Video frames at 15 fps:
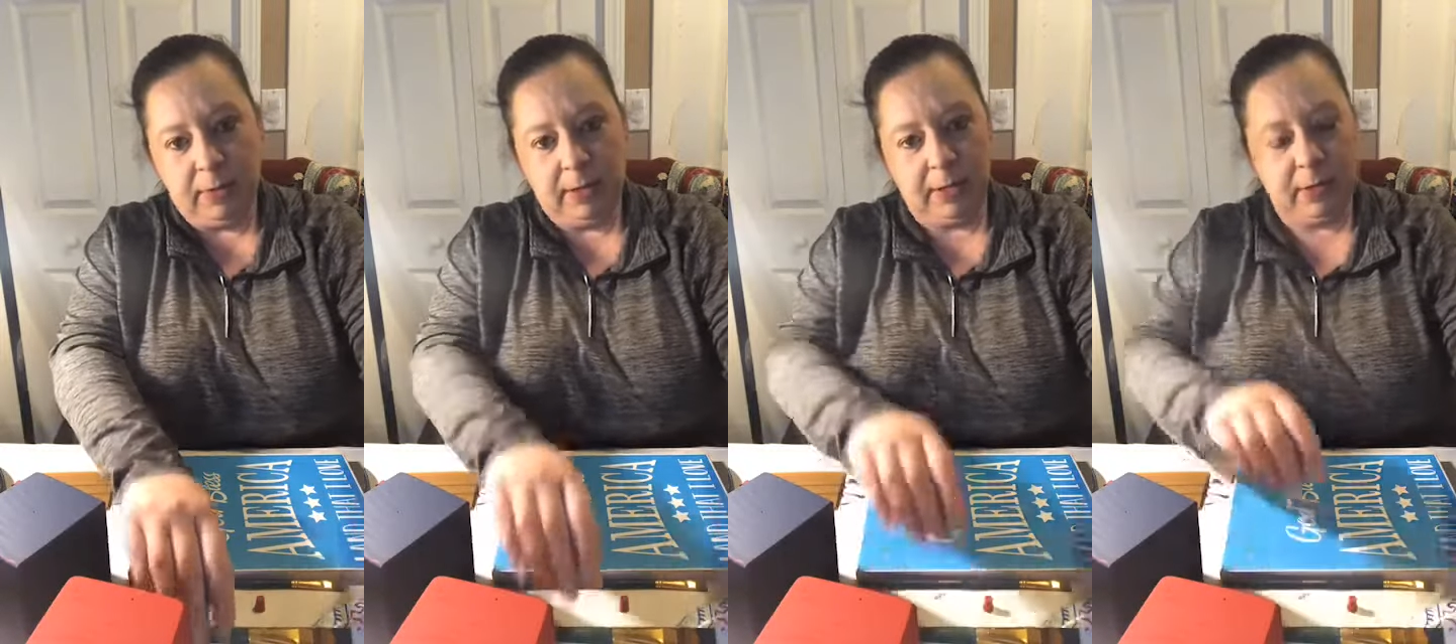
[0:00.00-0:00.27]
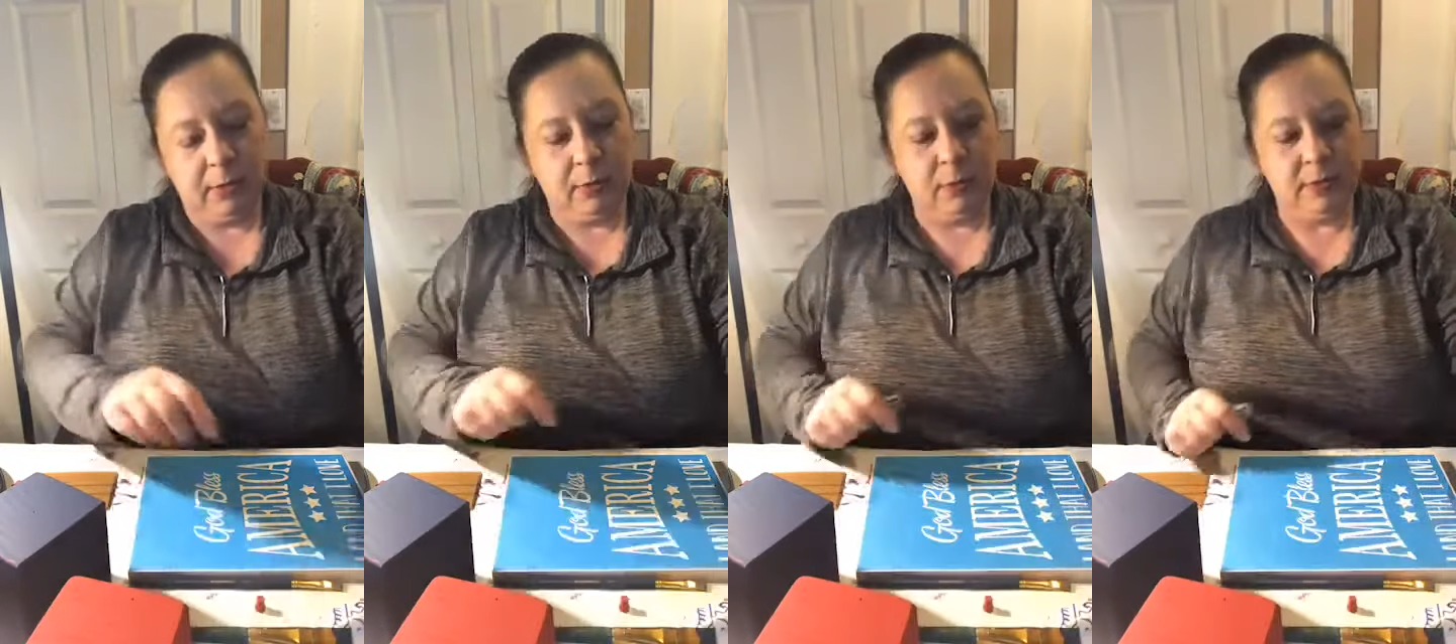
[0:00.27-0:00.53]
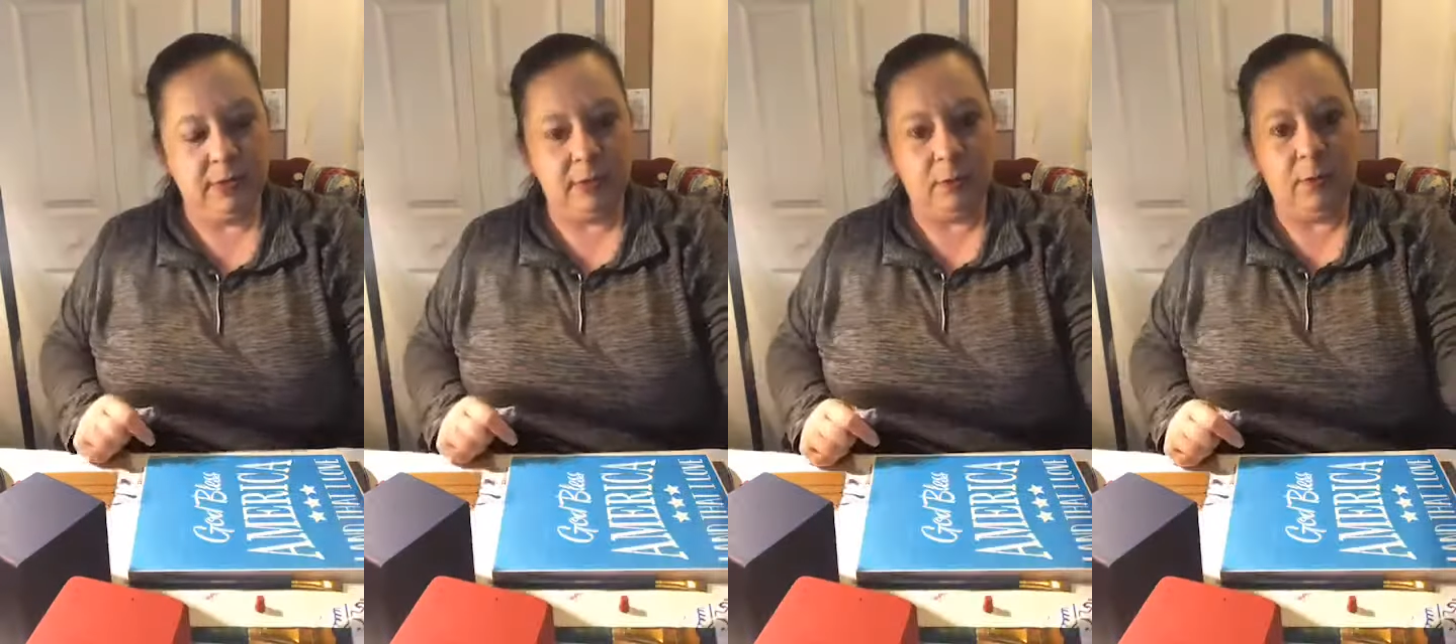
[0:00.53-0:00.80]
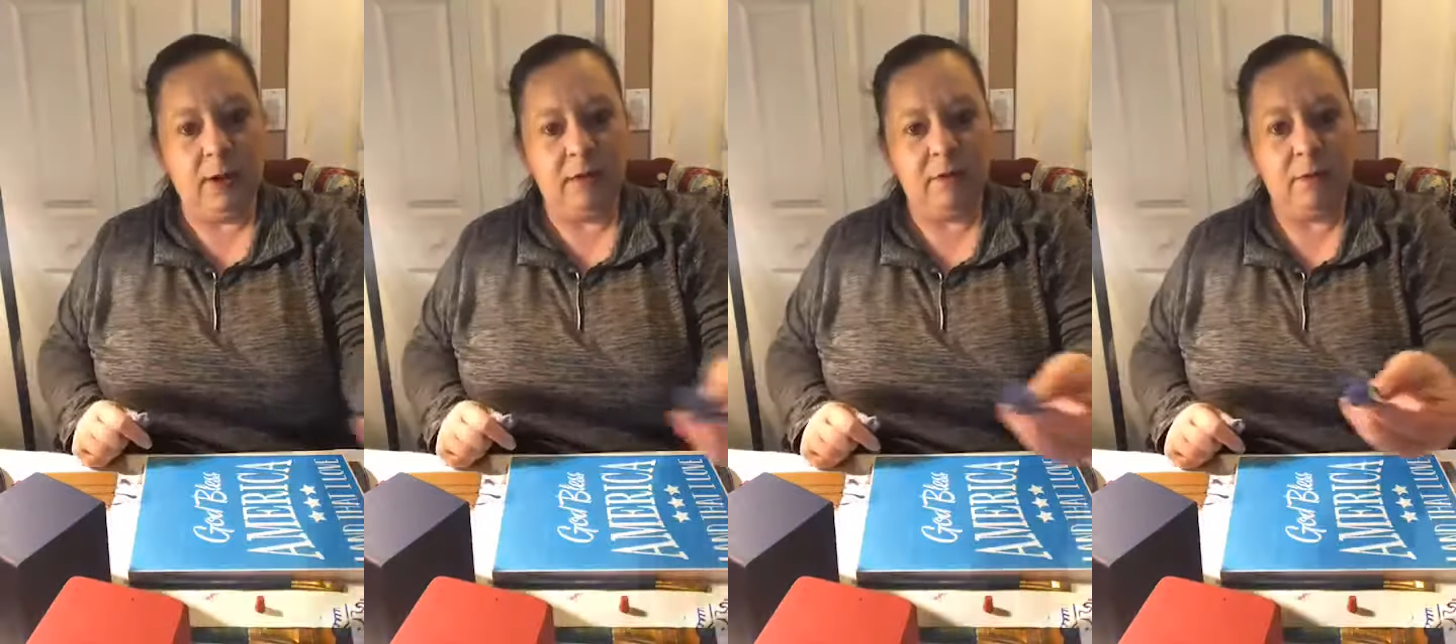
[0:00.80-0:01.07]
use these
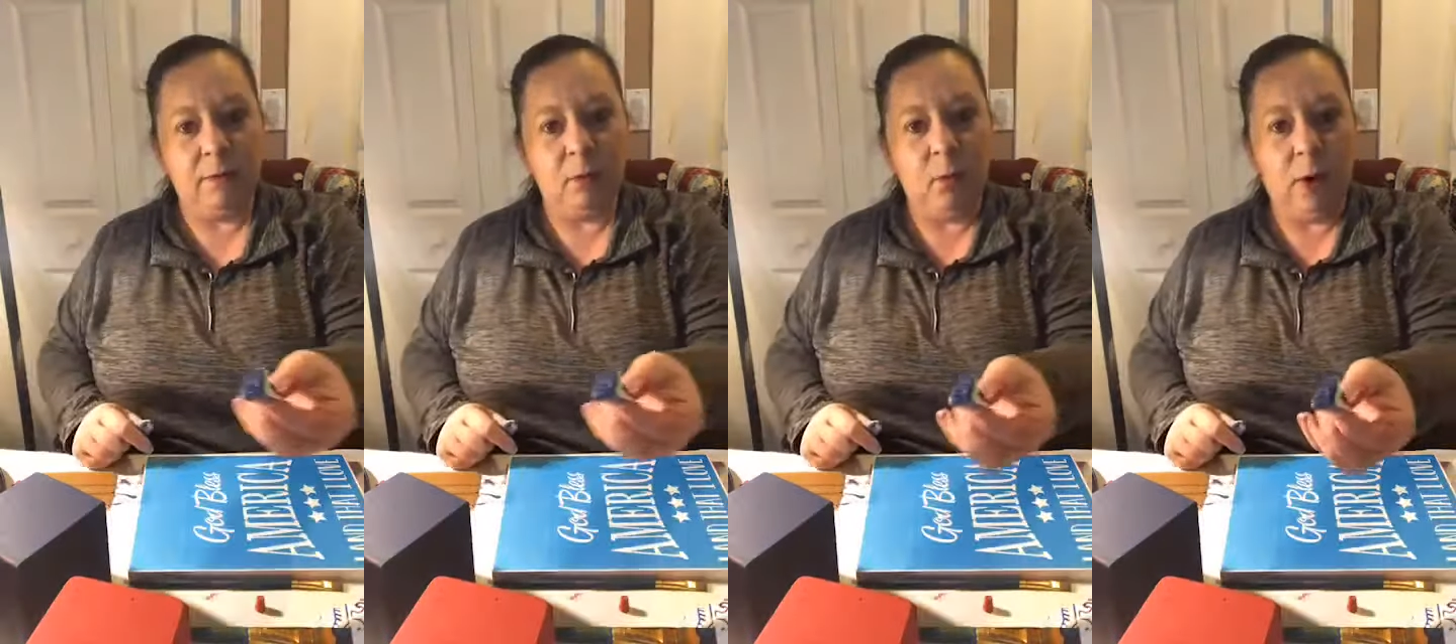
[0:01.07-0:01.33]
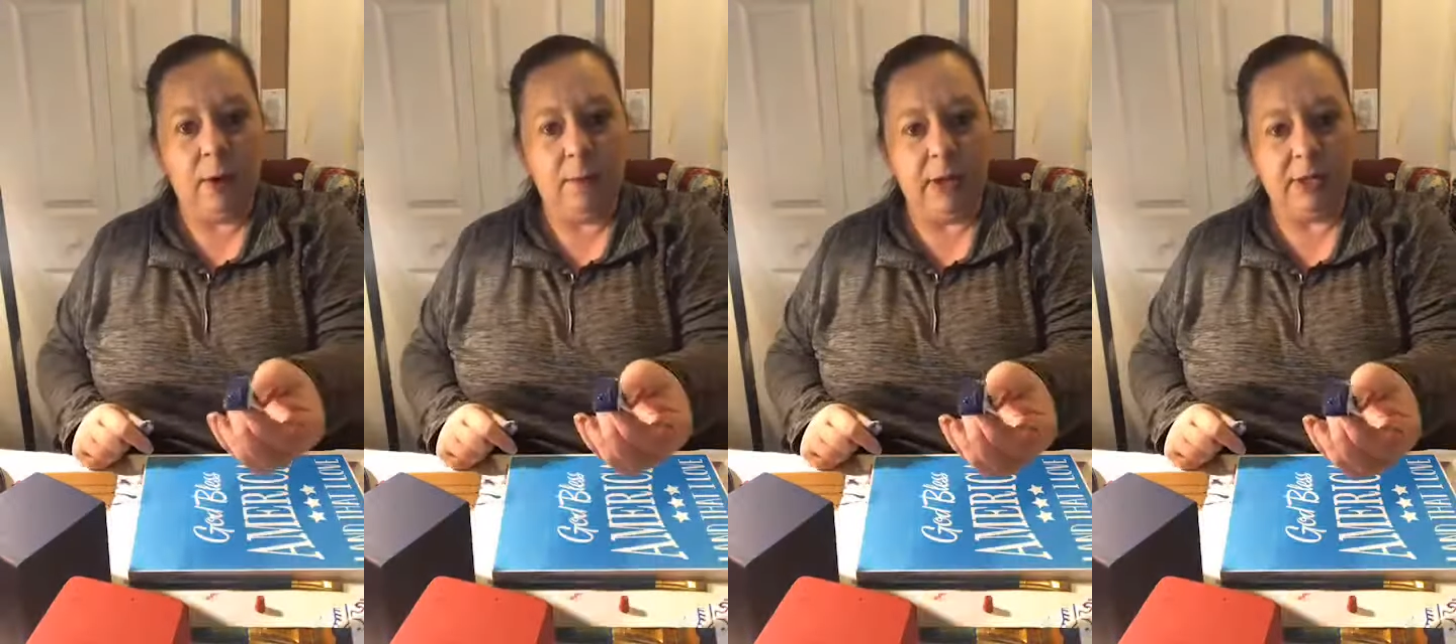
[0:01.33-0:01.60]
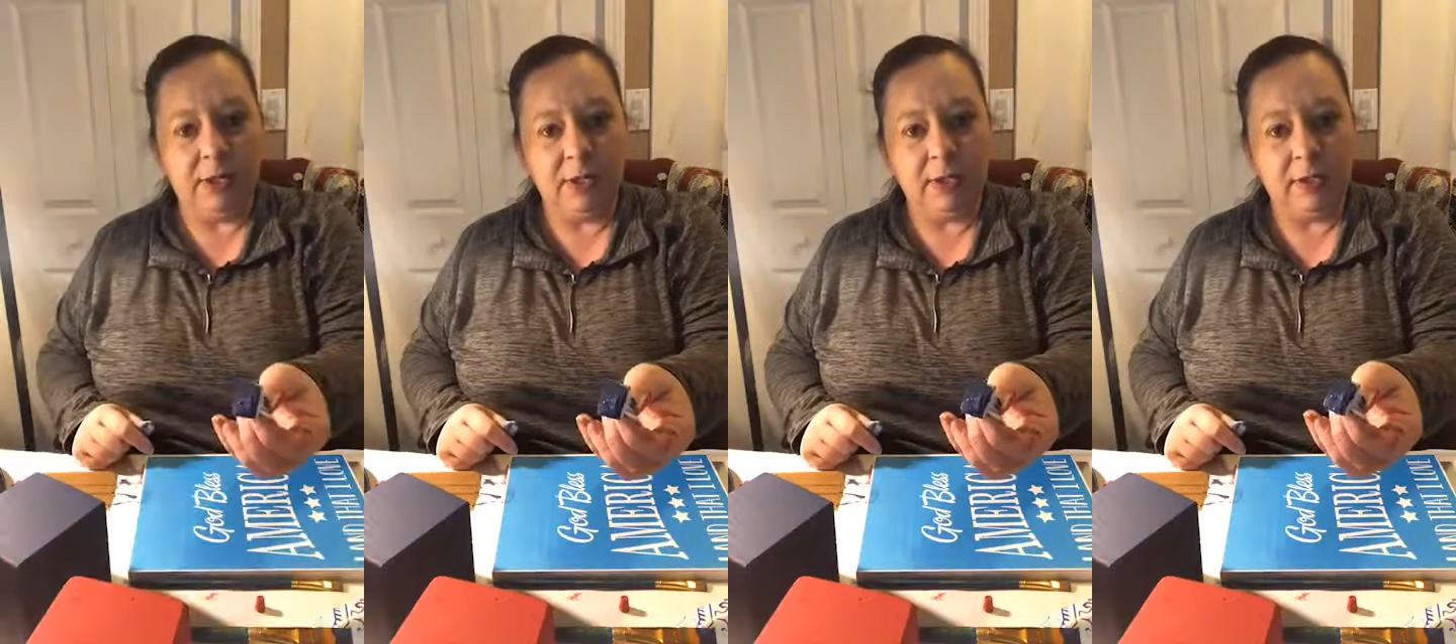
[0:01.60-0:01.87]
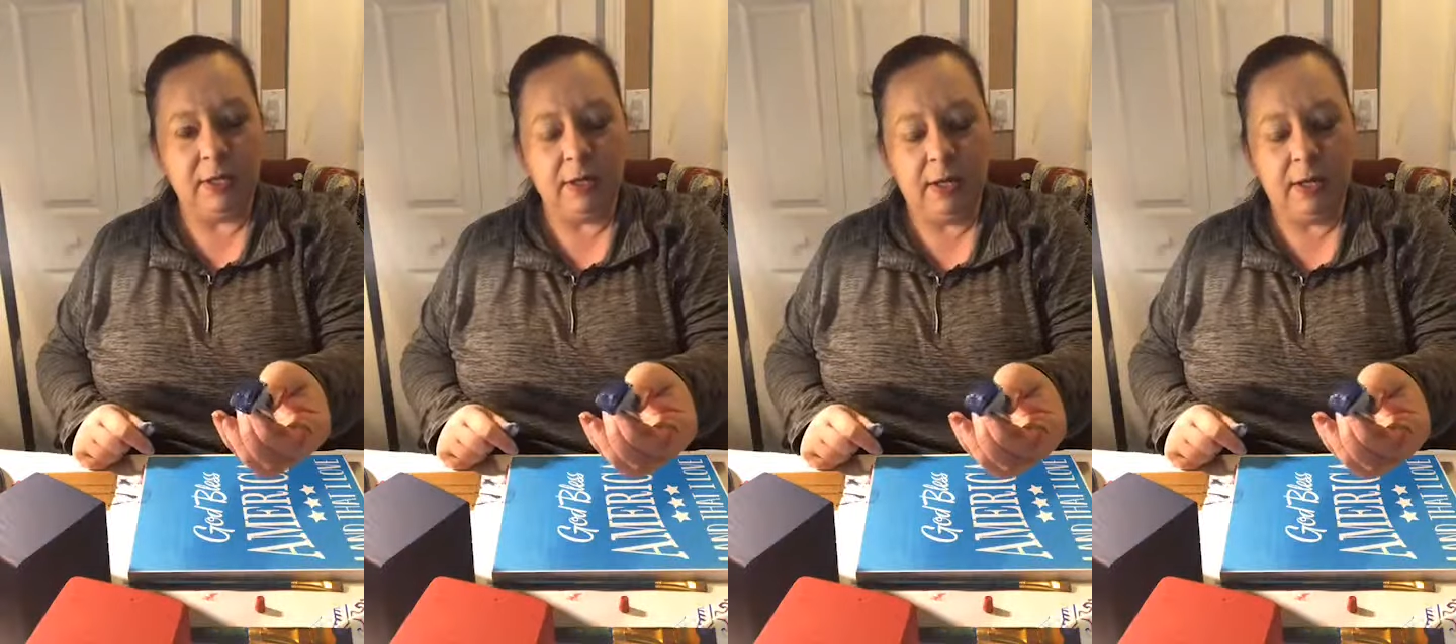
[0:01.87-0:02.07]
white wedges